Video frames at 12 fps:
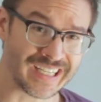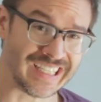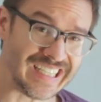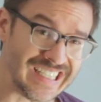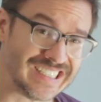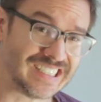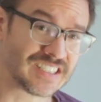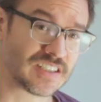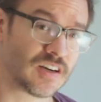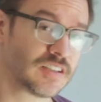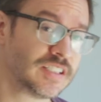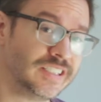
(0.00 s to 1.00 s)
and easy
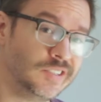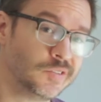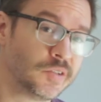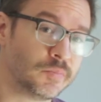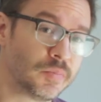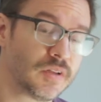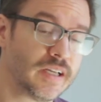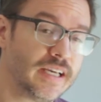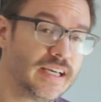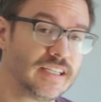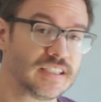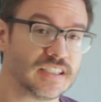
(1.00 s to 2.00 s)
song that you can
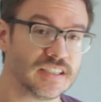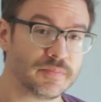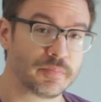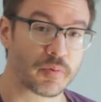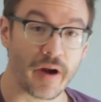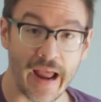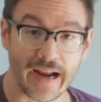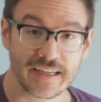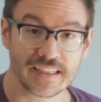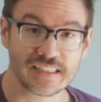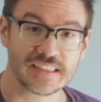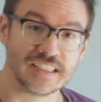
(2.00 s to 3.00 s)
play to
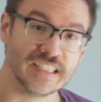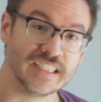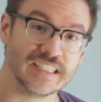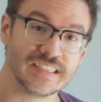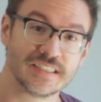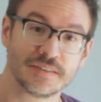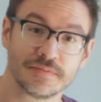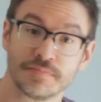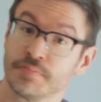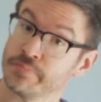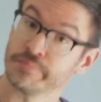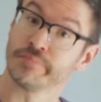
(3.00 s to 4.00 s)
practice, and it's
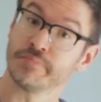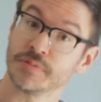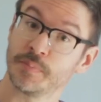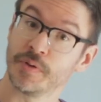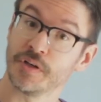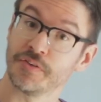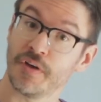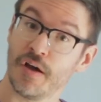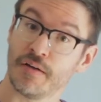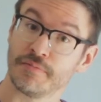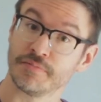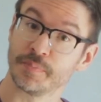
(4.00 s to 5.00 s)
a pretty good
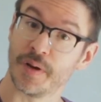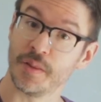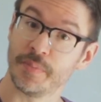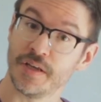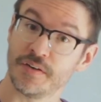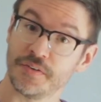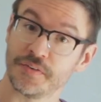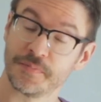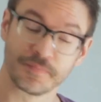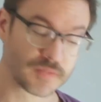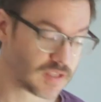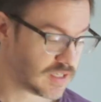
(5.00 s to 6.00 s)
song by the Beatles.
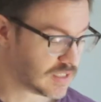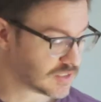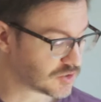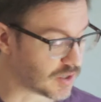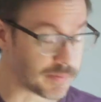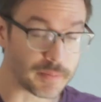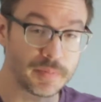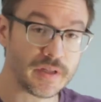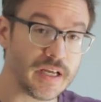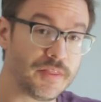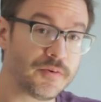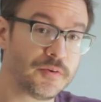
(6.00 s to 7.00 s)
So I'm going to
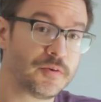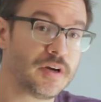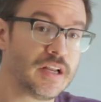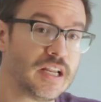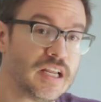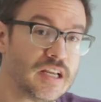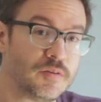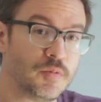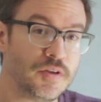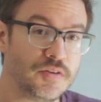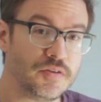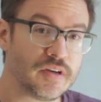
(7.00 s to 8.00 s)
play through it
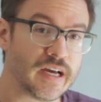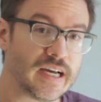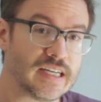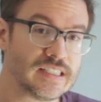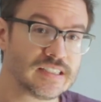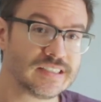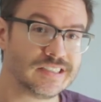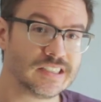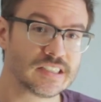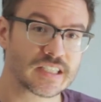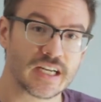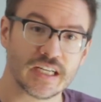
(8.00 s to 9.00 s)
with you guys,
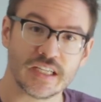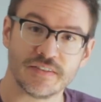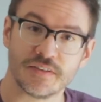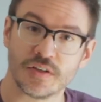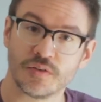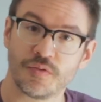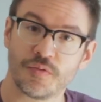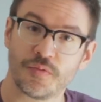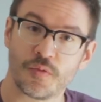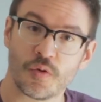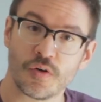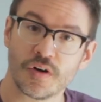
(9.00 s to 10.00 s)
just kind of
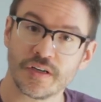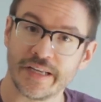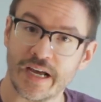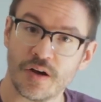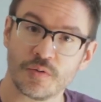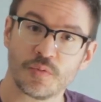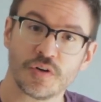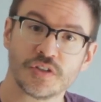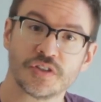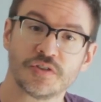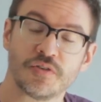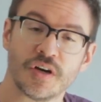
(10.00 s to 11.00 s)
4 downward
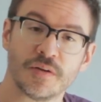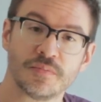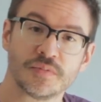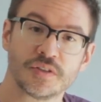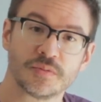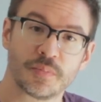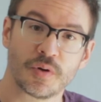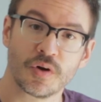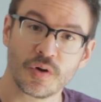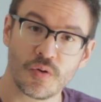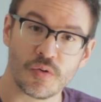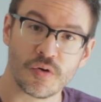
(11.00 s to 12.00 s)
strums per
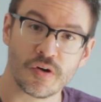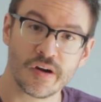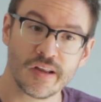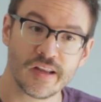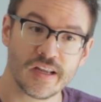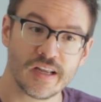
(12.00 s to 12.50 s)
chord